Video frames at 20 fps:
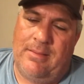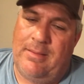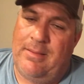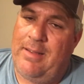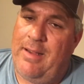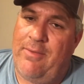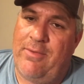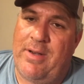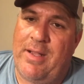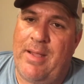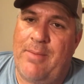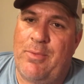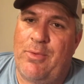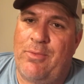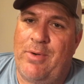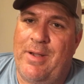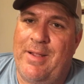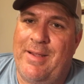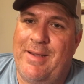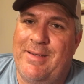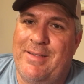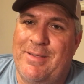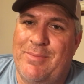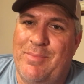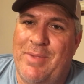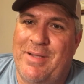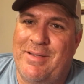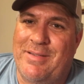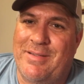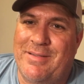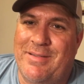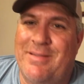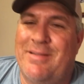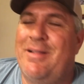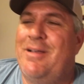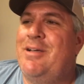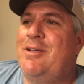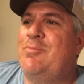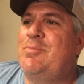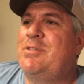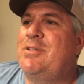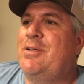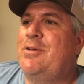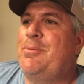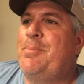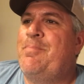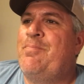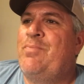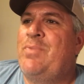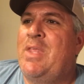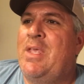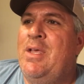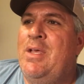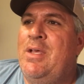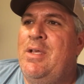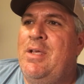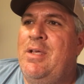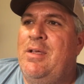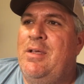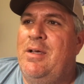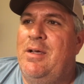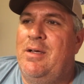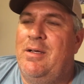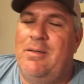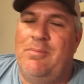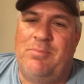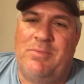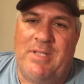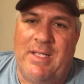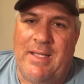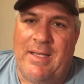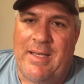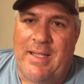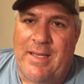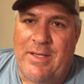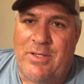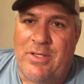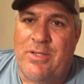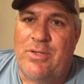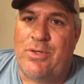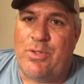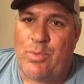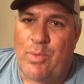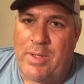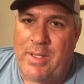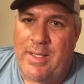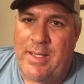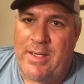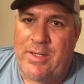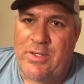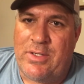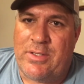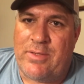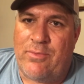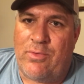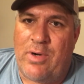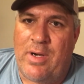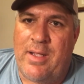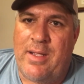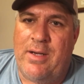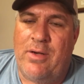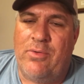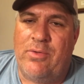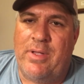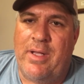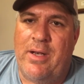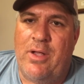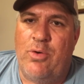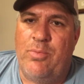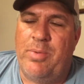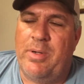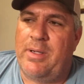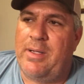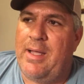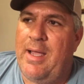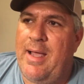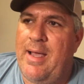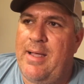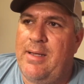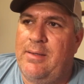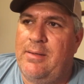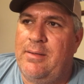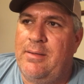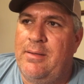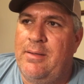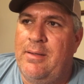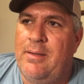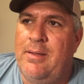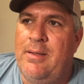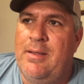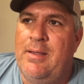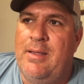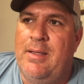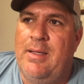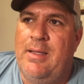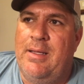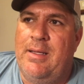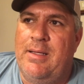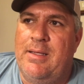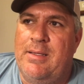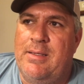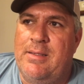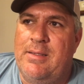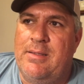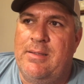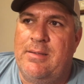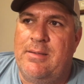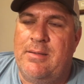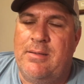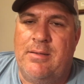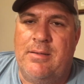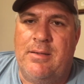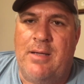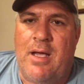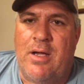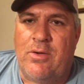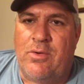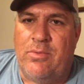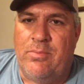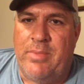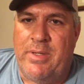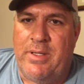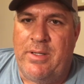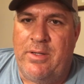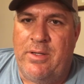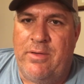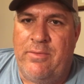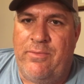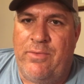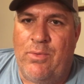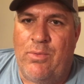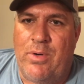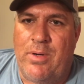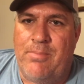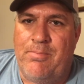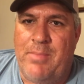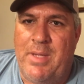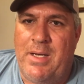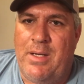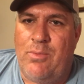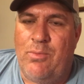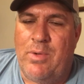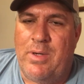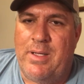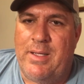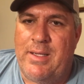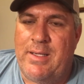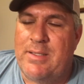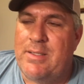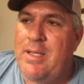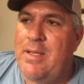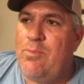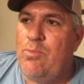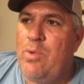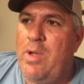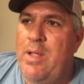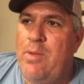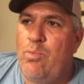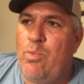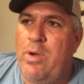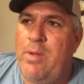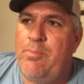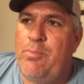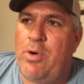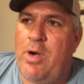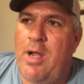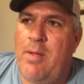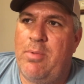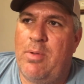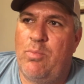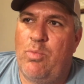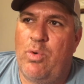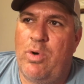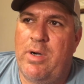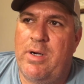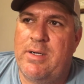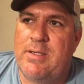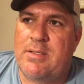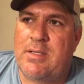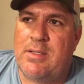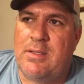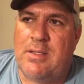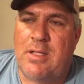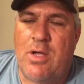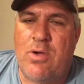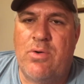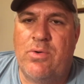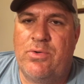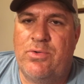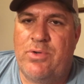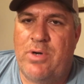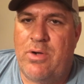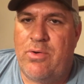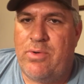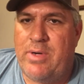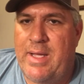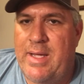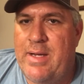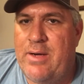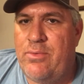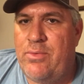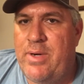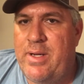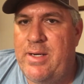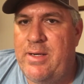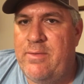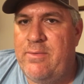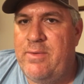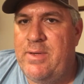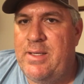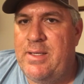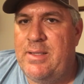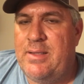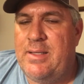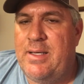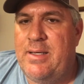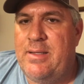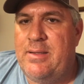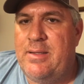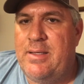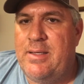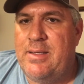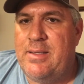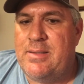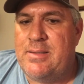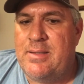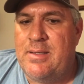every time it rains, it messes it up. So 10 inches or 20 inches of rain on that open cotton is not going to be good for it in many ways. And one problem where it's a long, drawn-out rain event like this,